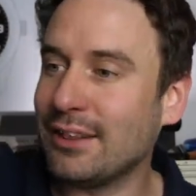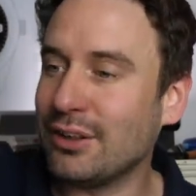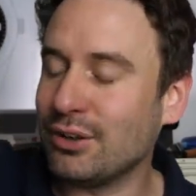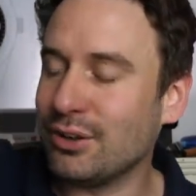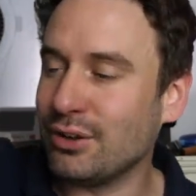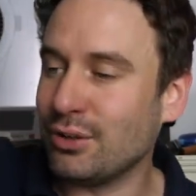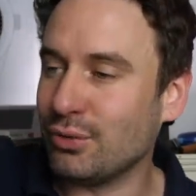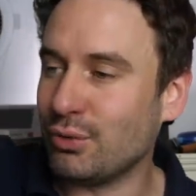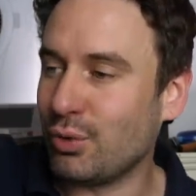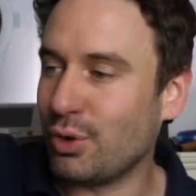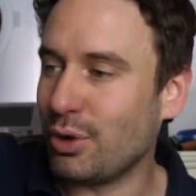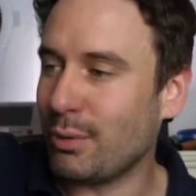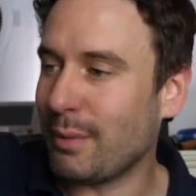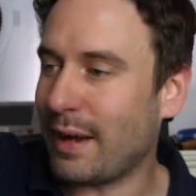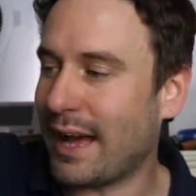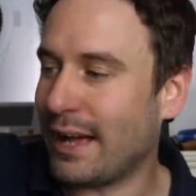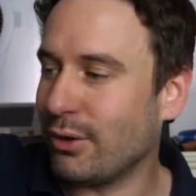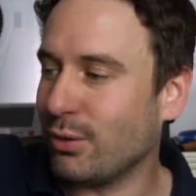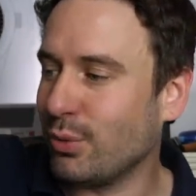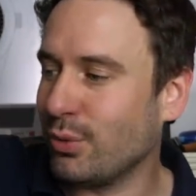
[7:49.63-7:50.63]
the room
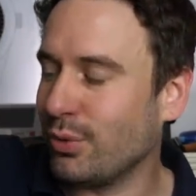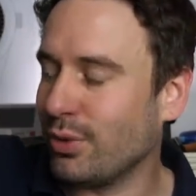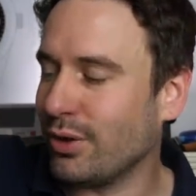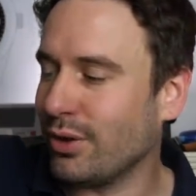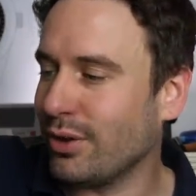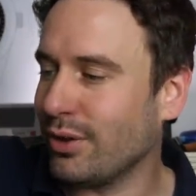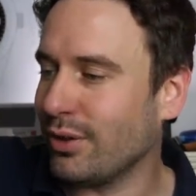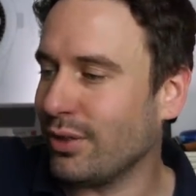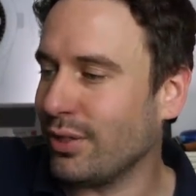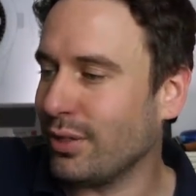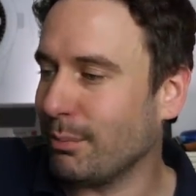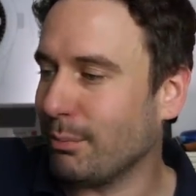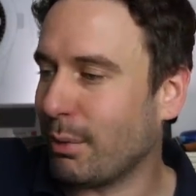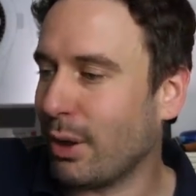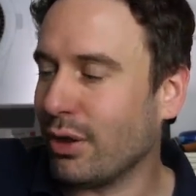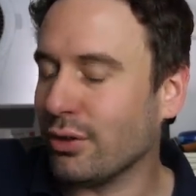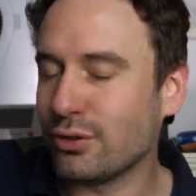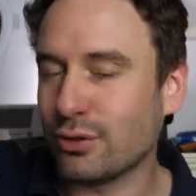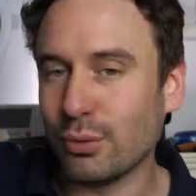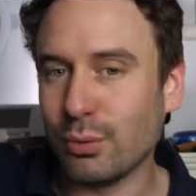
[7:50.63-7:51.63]
had all the
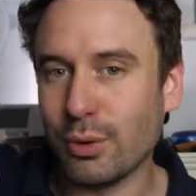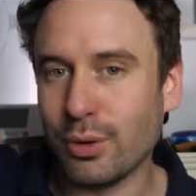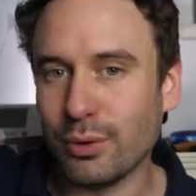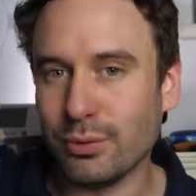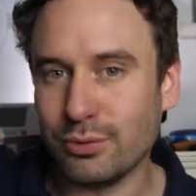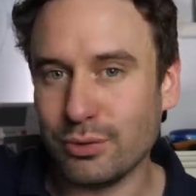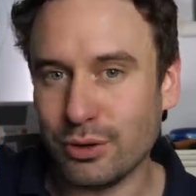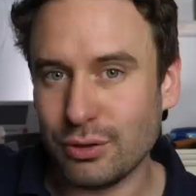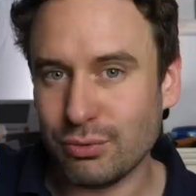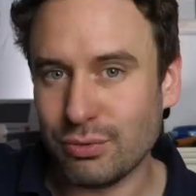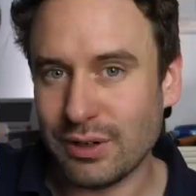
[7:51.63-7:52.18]
Baselworld new